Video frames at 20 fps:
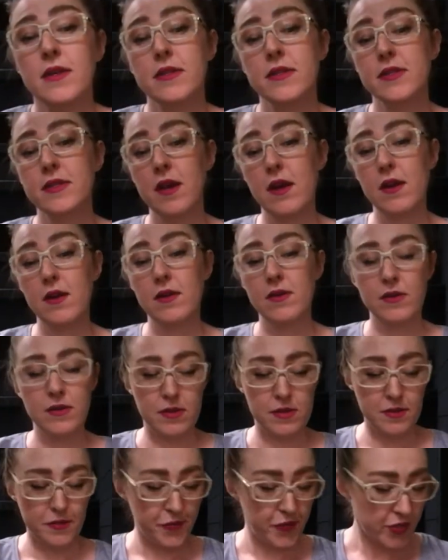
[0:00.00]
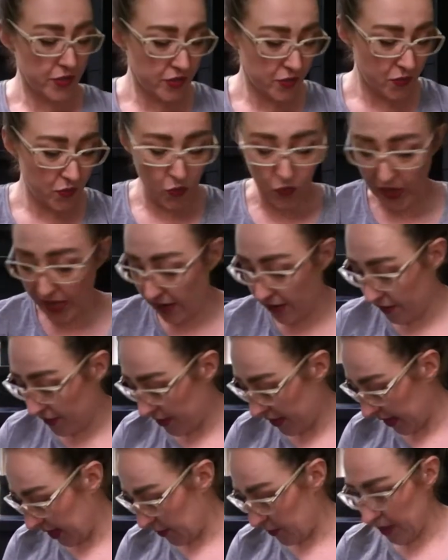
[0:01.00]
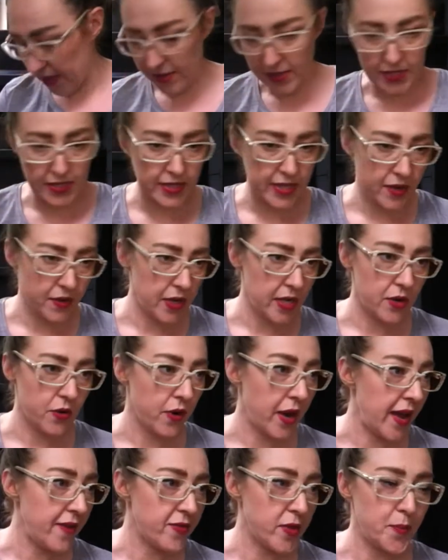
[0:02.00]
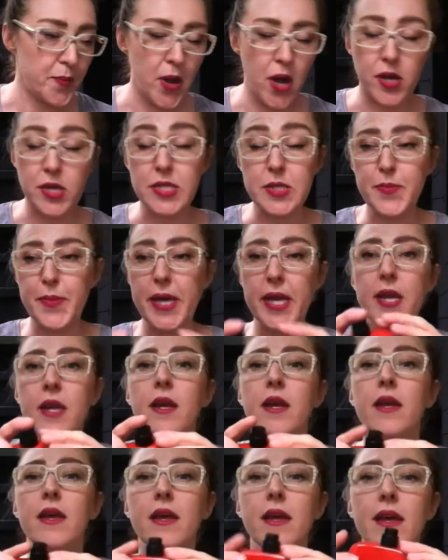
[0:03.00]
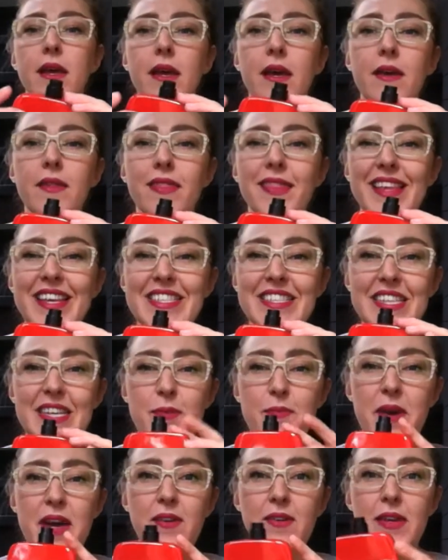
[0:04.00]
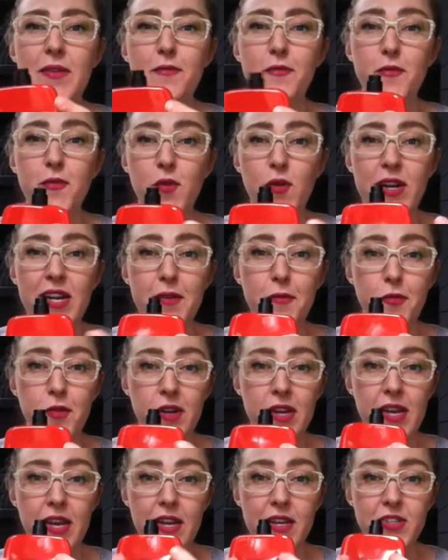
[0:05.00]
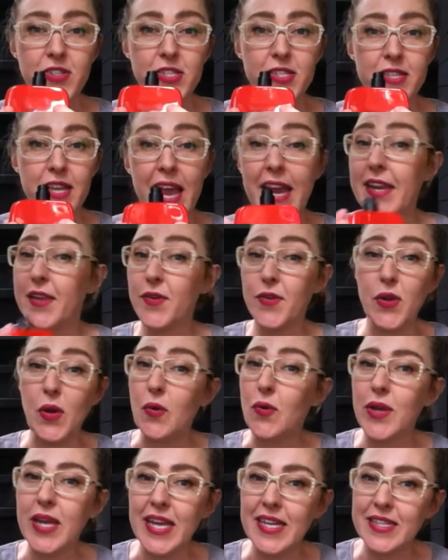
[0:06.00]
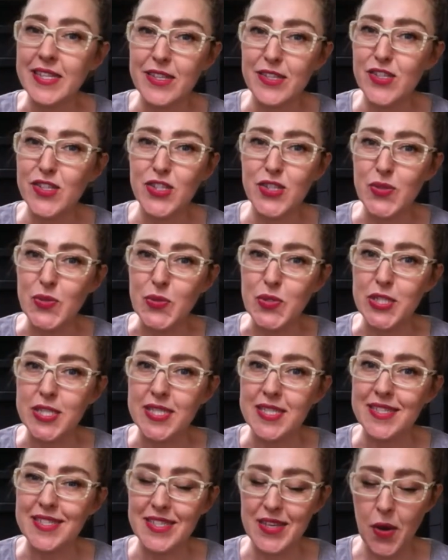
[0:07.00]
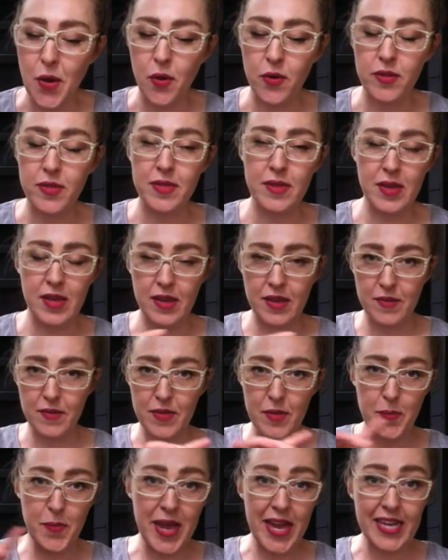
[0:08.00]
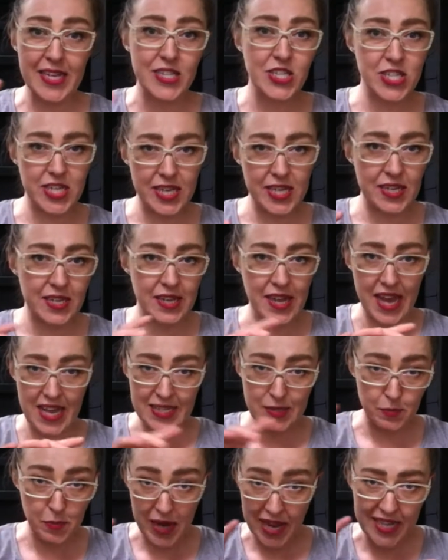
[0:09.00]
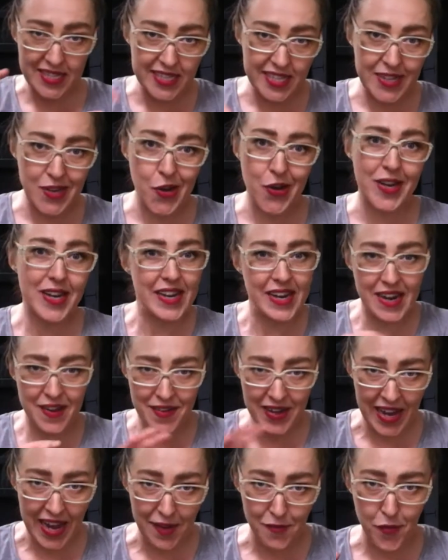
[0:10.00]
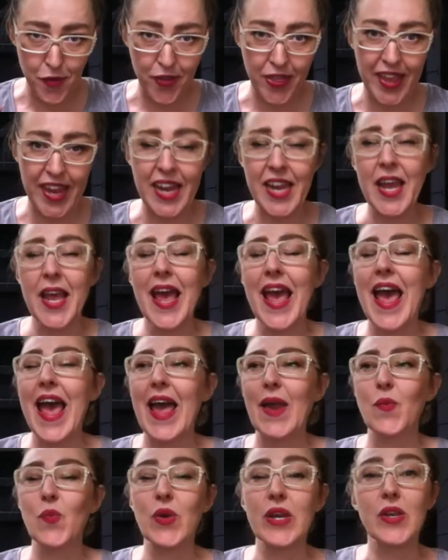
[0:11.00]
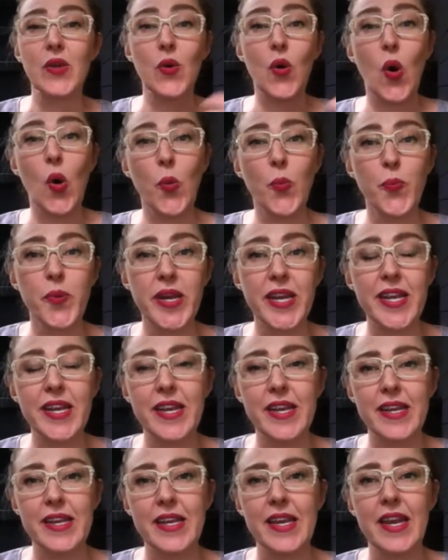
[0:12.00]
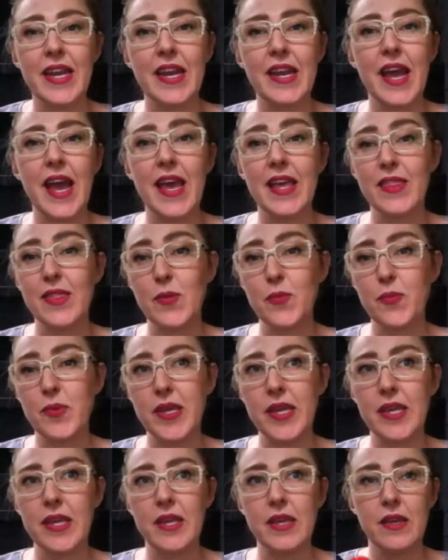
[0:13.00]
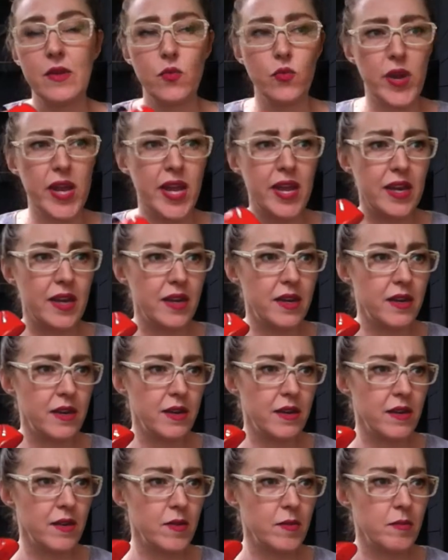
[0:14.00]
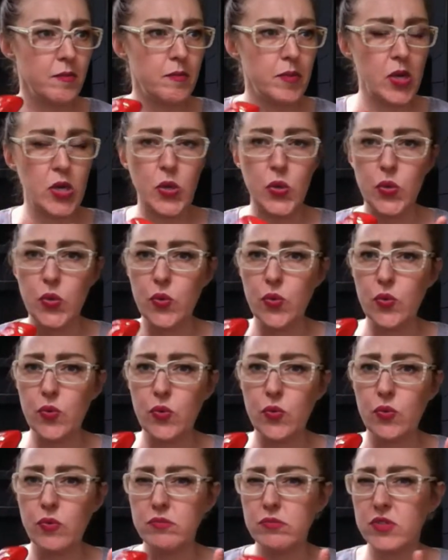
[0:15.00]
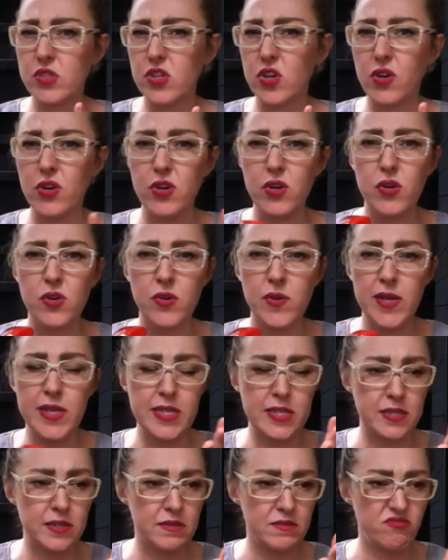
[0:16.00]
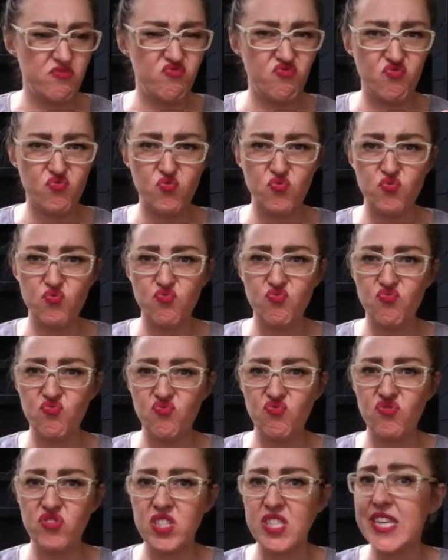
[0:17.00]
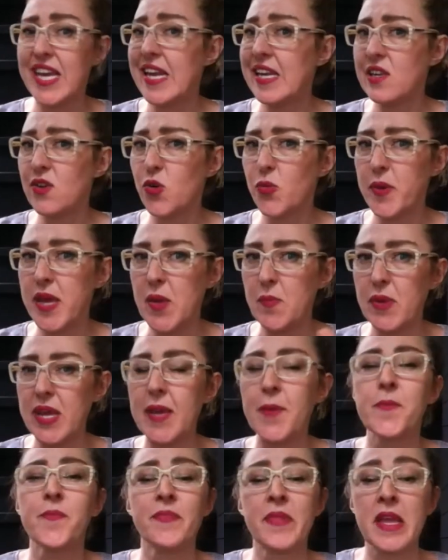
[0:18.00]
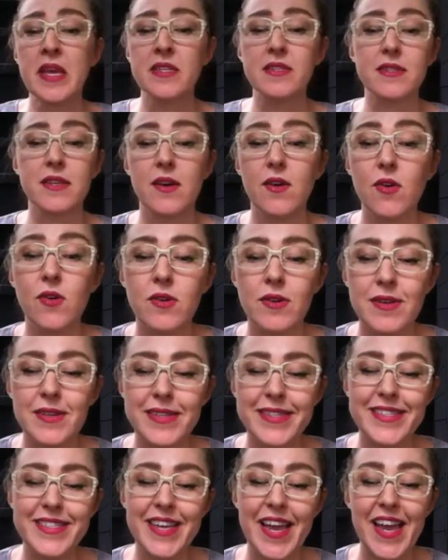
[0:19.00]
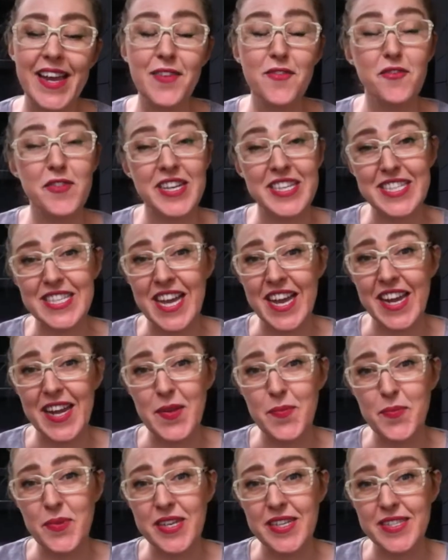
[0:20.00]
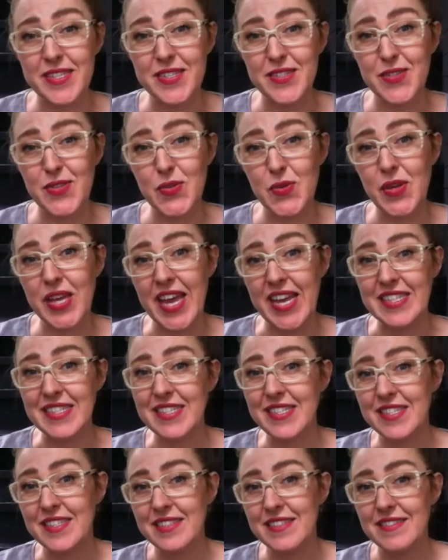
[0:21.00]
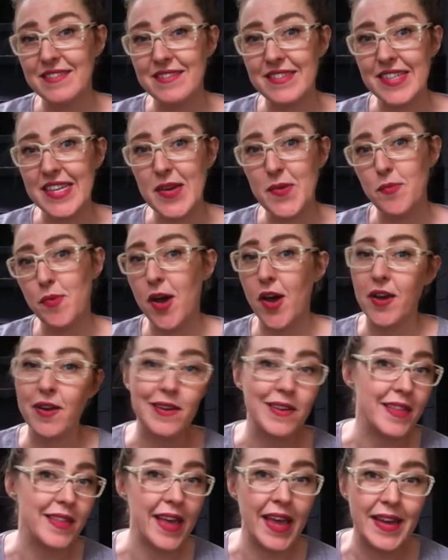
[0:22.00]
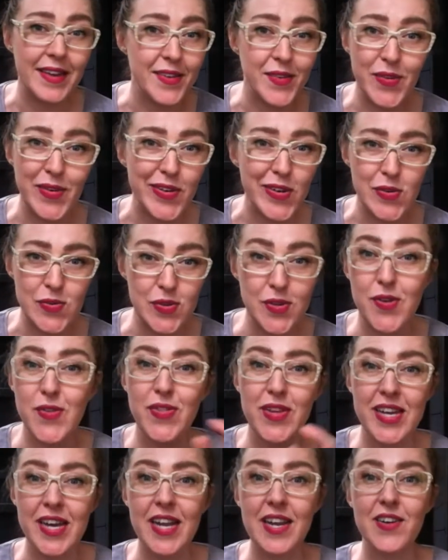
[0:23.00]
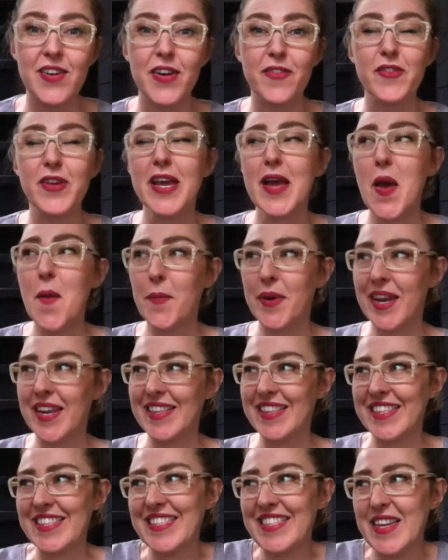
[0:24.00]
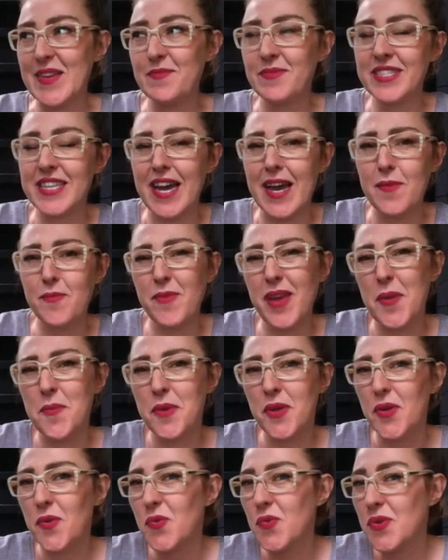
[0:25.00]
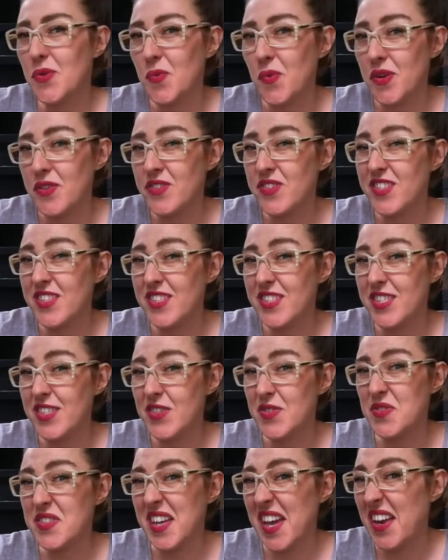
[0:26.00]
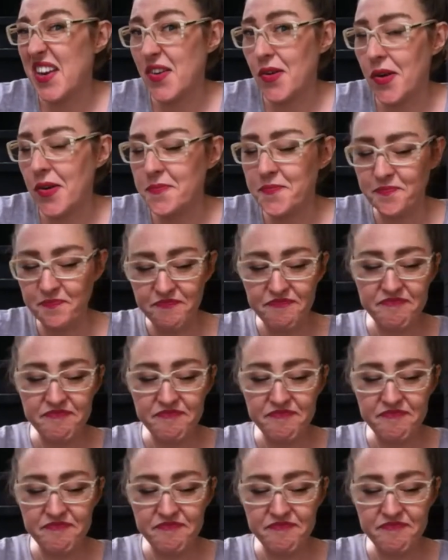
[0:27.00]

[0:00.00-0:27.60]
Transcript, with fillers: So the first weird thing about this, now I don't have the box, but uh, these come out in four different colors and you don't get to choose. So the, the packaging has plastic on it and everything. And when you open it, it can either be red, blue, turquoise, yellow maybe. So it's kind of exciting because you get a bottle that you don't know the color of, but at the same time maybe you would want to choose, I don't know.